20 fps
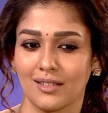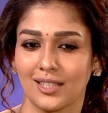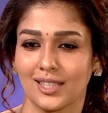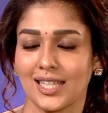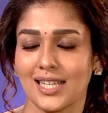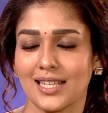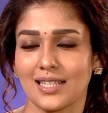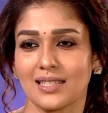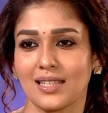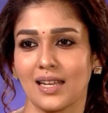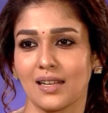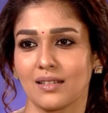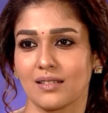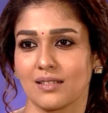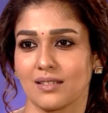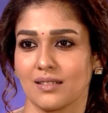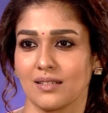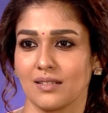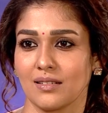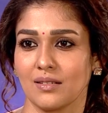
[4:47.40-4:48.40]
the things that
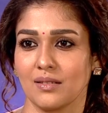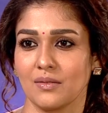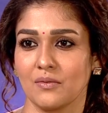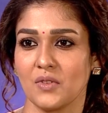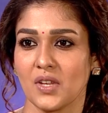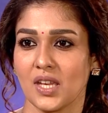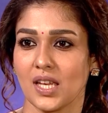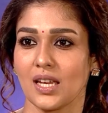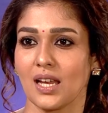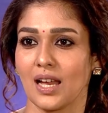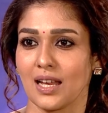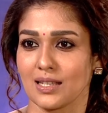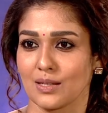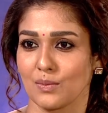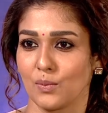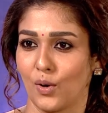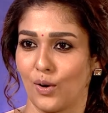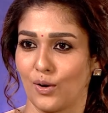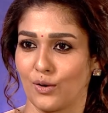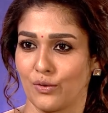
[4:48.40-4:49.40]
Wikki has
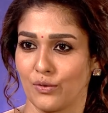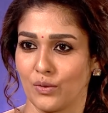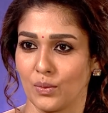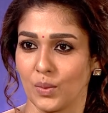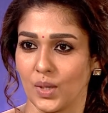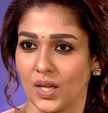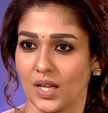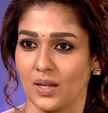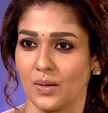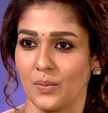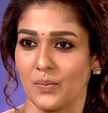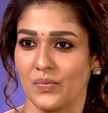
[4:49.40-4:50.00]
bought for me,